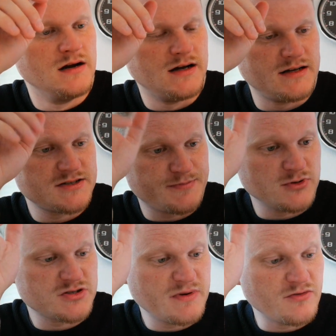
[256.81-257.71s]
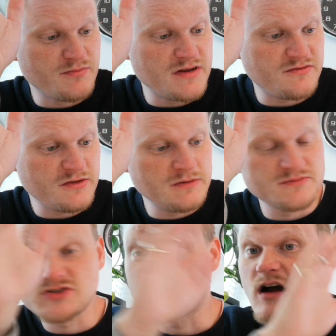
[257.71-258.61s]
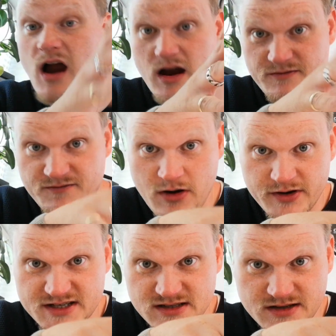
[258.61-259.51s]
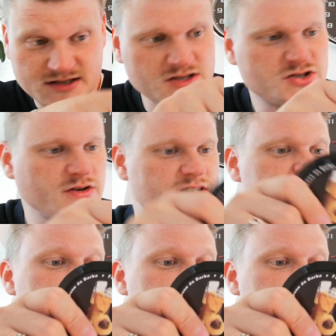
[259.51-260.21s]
And it's supposed to be with menthol, so I'm very excited to try this.